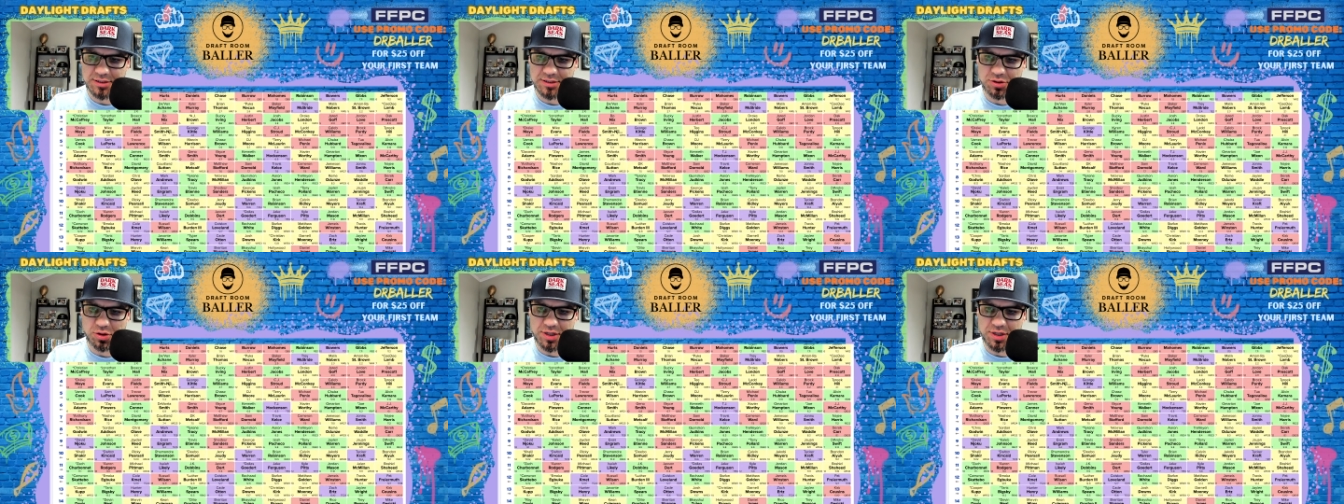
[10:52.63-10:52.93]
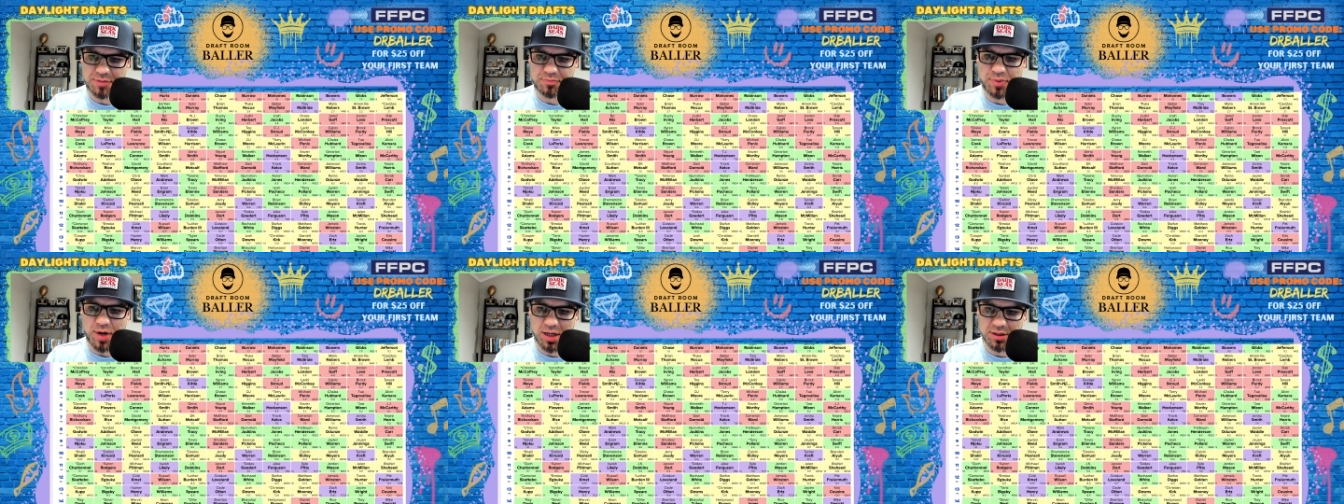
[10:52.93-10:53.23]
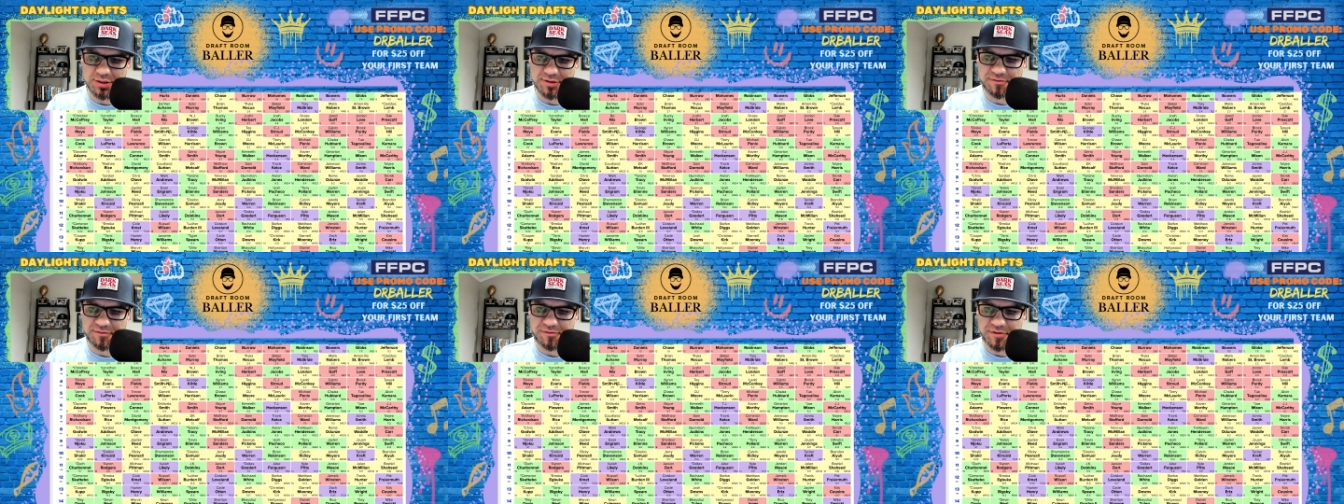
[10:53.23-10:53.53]
Tony
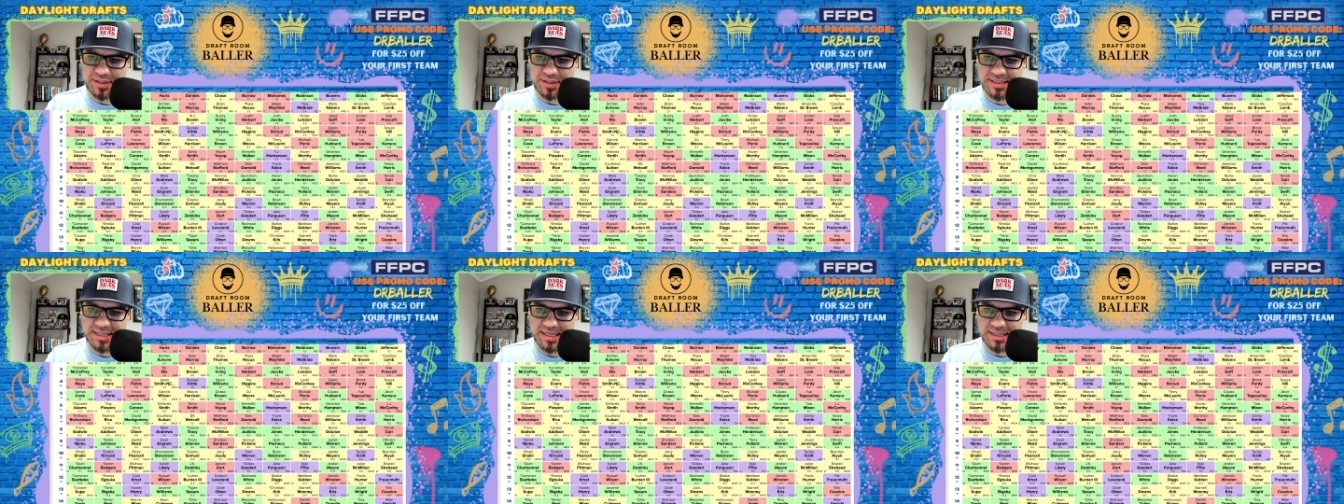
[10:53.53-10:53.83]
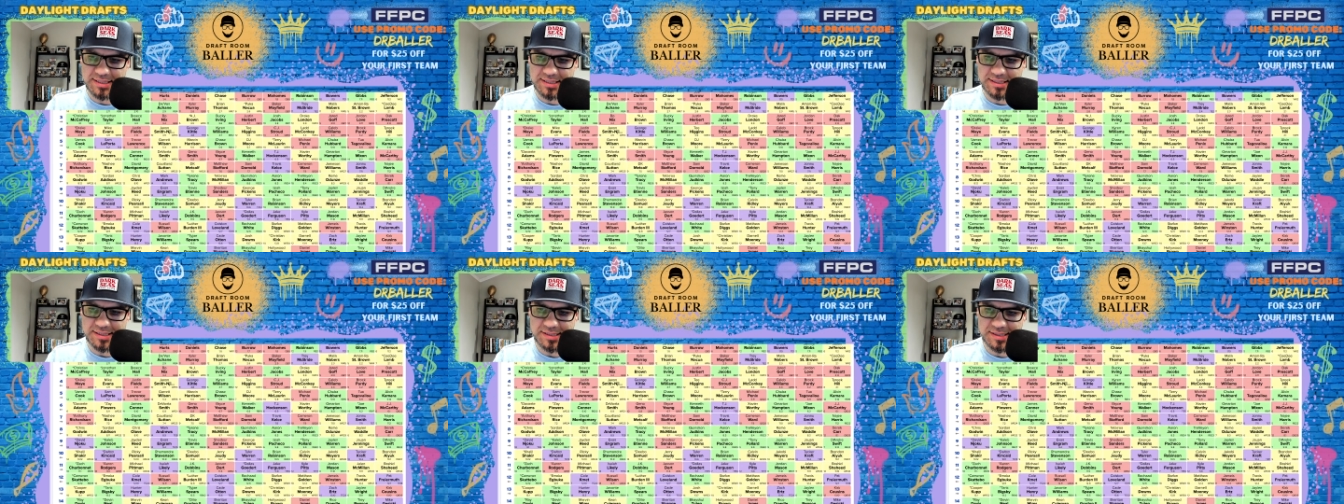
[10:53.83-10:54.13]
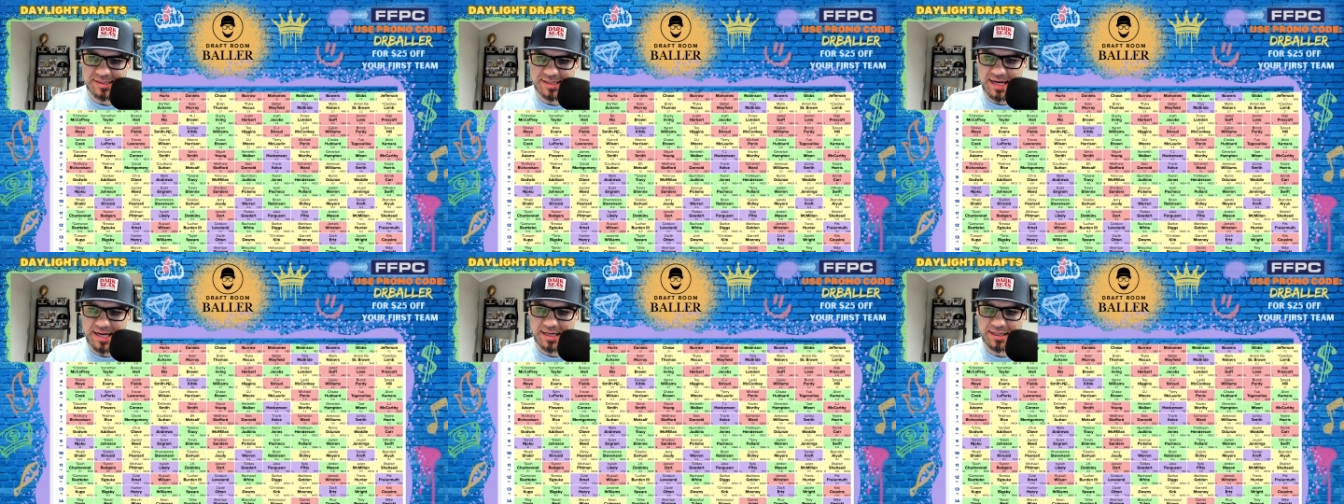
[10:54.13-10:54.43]
Pollard for the Tennessee
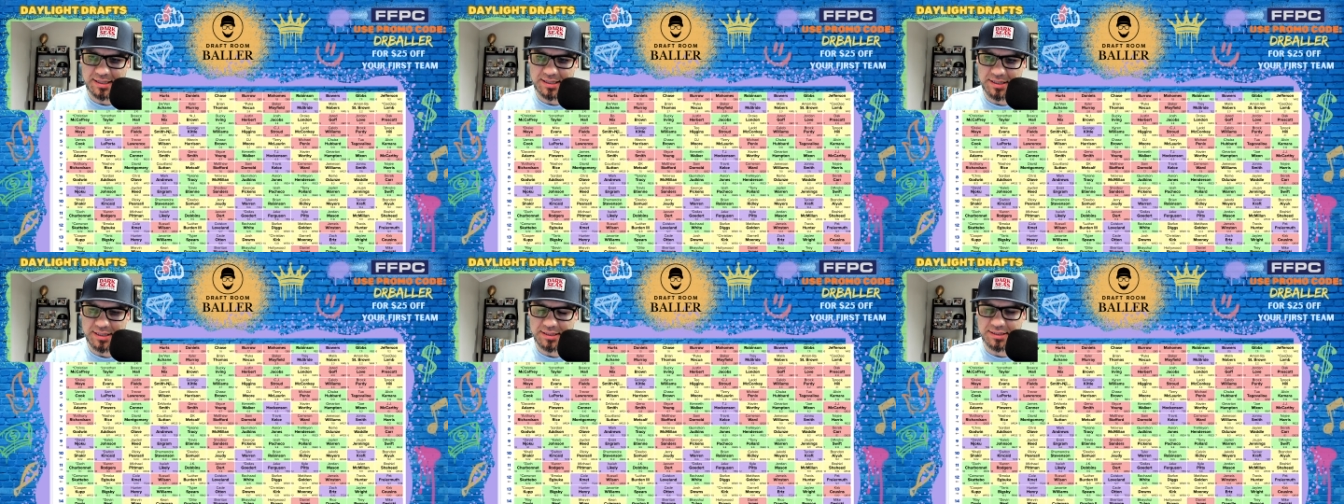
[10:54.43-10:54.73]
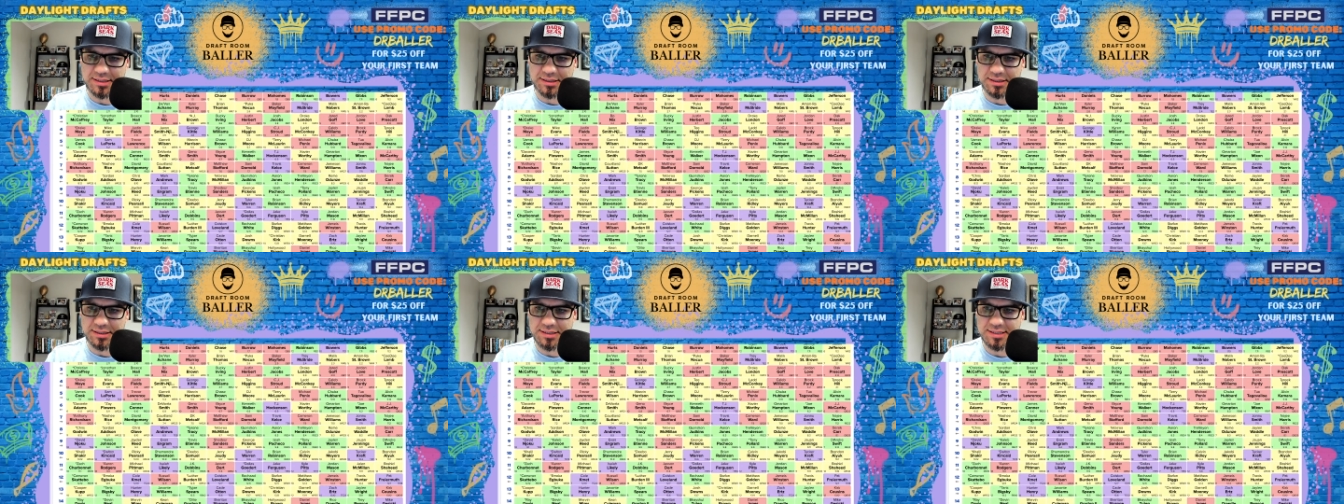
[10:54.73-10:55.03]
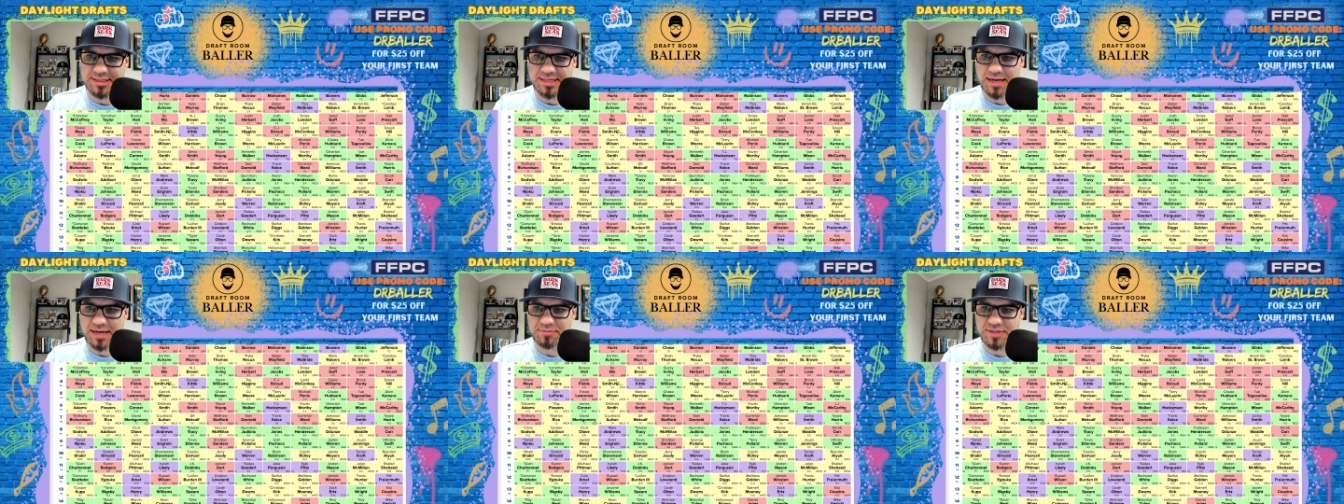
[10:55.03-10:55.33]
stack, and then Dylan
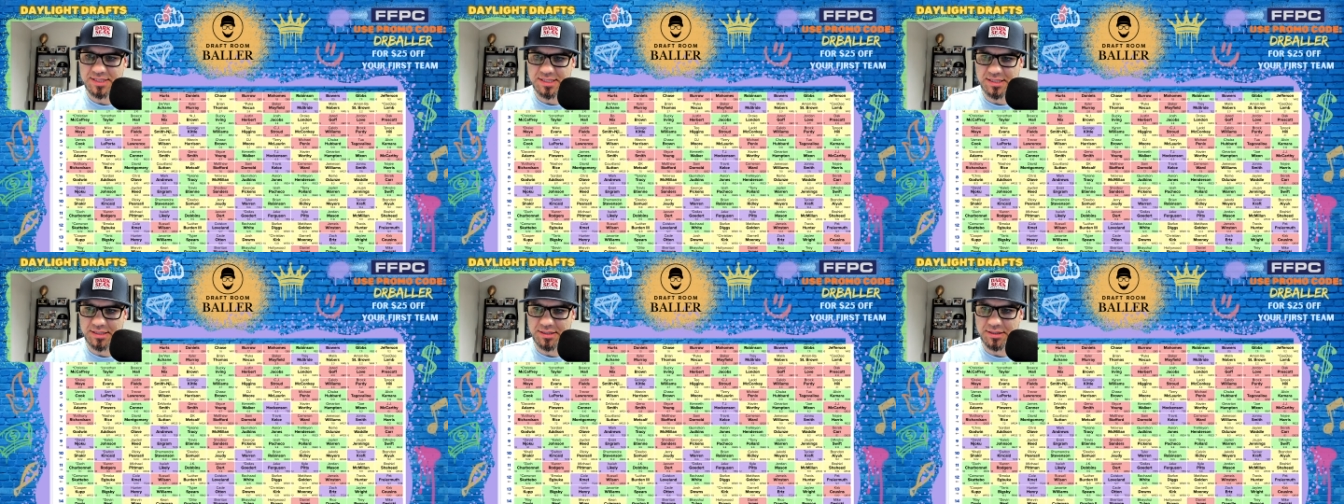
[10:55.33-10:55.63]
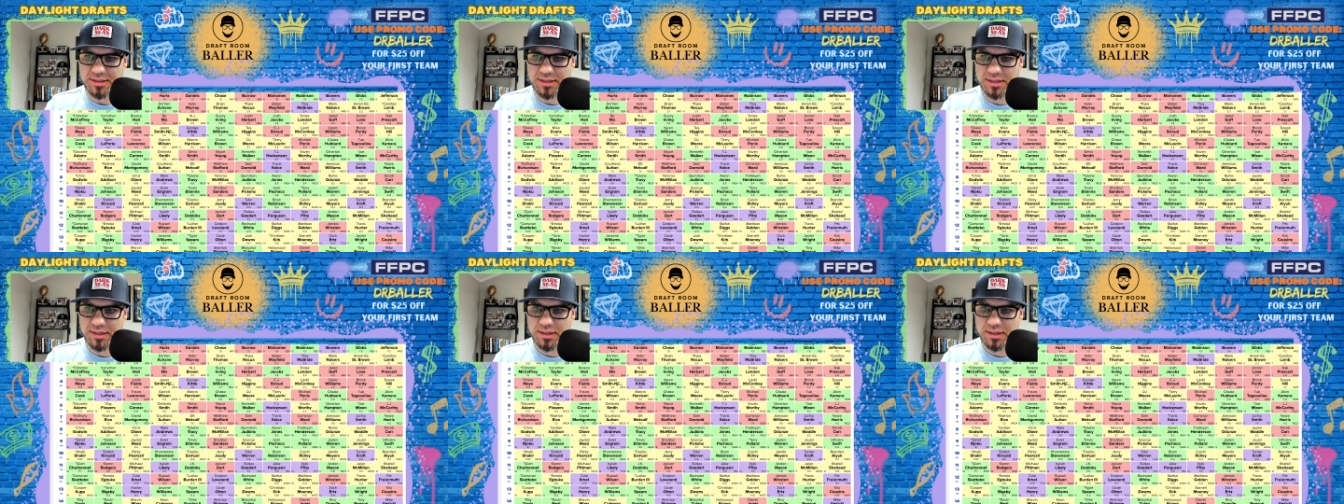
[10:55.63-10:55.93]
Sampson.